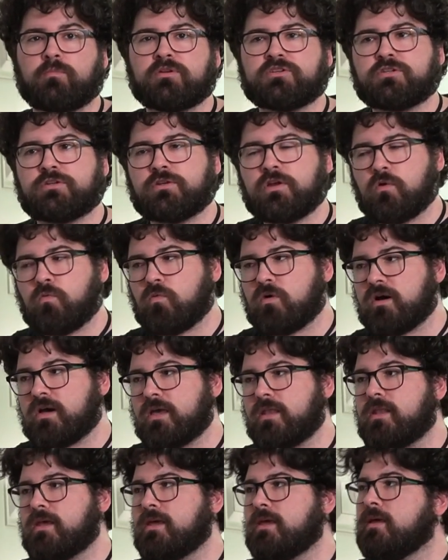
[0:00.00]
But you know
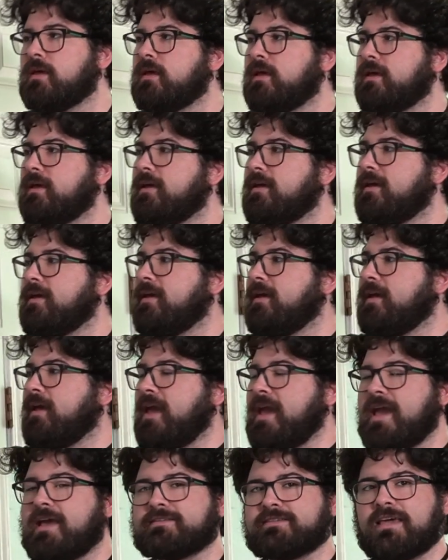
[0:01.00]
what?
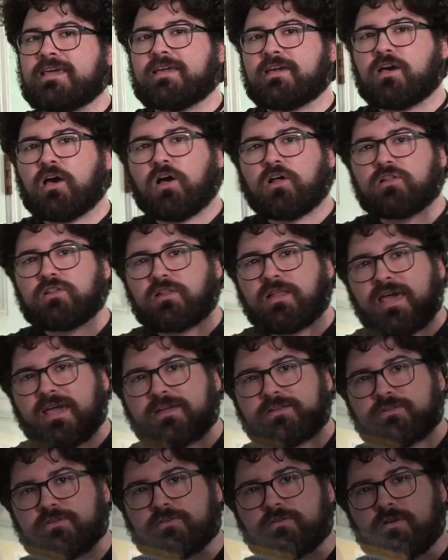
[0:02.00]
As a
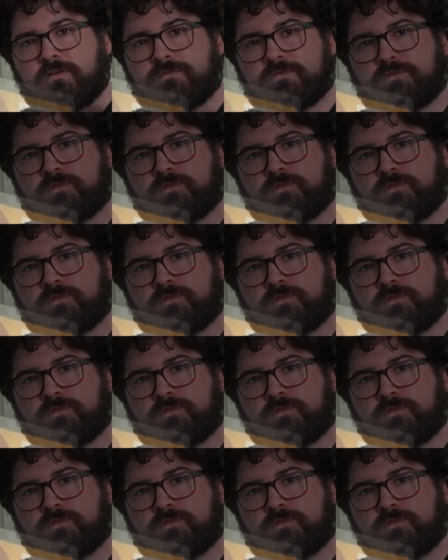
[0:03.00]
collector of